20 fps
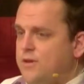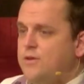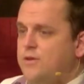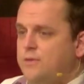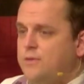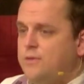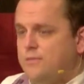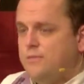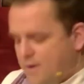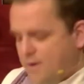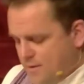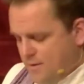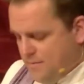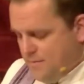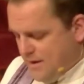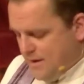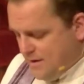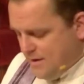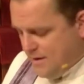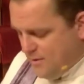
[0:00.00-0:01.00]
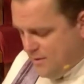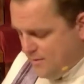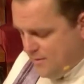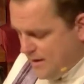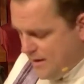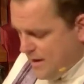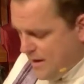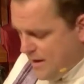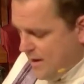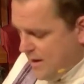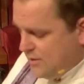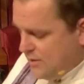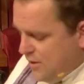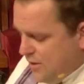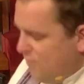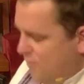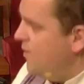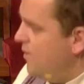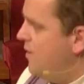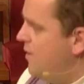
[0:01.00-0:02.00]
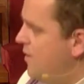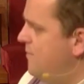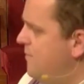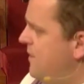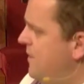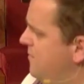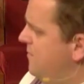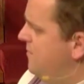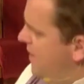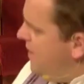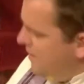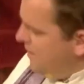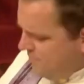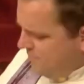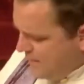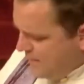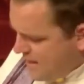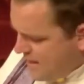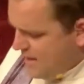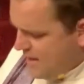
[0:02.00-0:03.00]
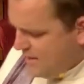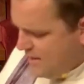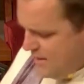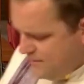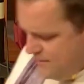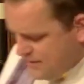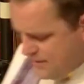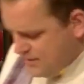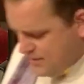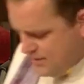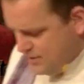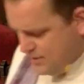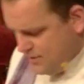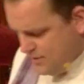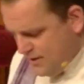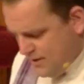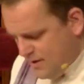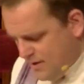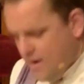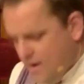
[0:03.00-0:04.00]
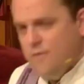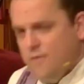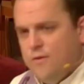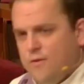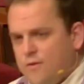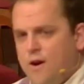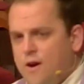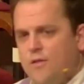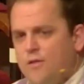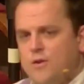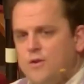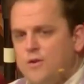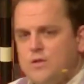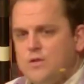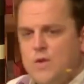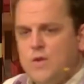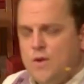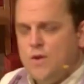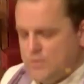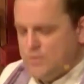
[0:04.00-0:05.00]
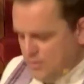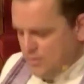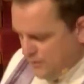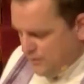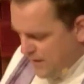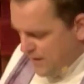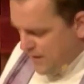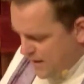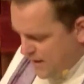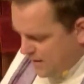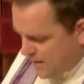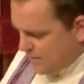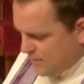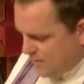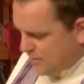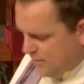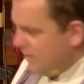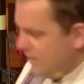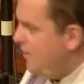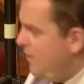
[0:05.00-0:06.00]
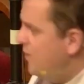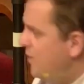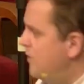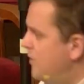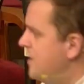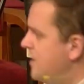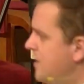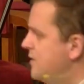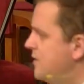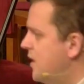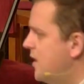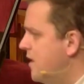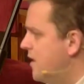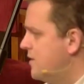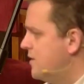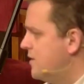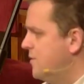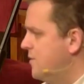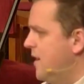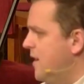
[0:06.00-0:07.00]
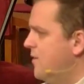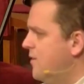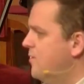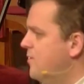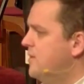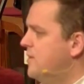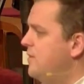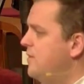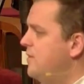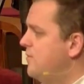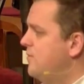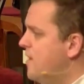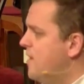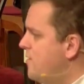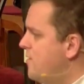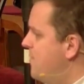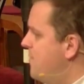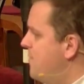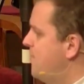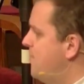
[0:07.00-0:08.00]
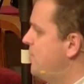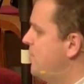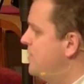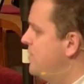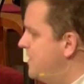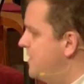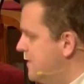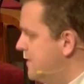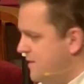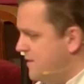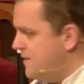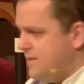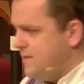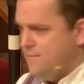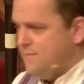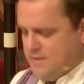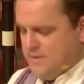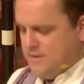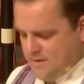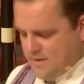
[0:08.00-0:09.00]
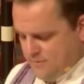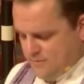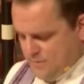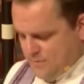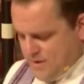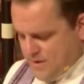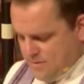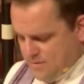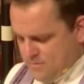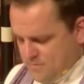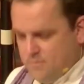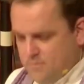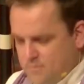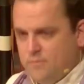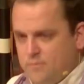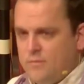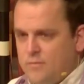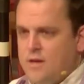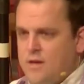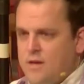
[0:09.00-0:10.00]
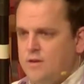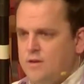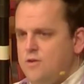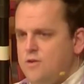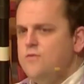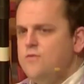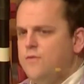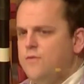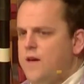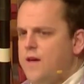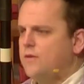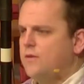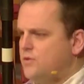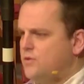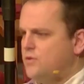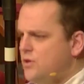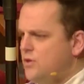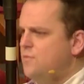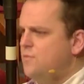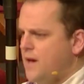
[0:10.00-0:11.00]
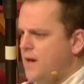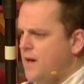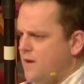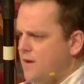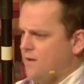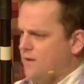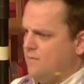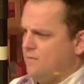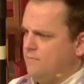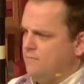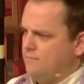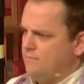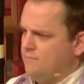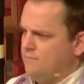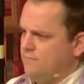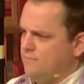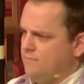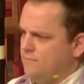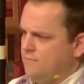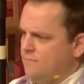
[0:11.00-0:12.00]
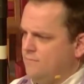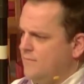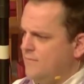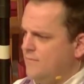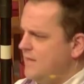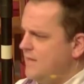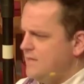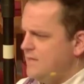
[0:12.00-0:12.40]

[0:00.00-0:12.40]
who we want to be and who we don't want to be. The bottom line of the story for all those folks who failed or who didn't talk to the man or who didn't welcome him or distance themselves from him. You failed, do better. That's